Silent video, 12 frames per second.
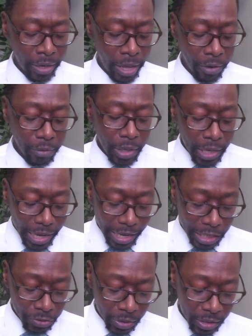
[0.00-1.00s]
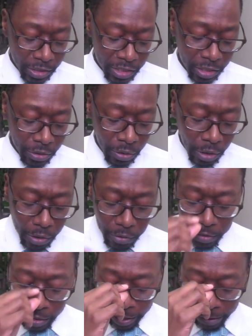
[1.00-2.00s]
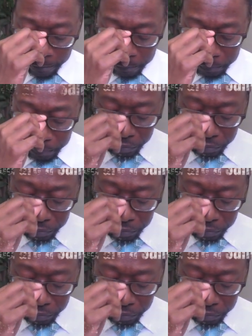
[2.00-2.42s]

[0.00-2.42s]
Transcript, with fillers: Now, as we continue on there,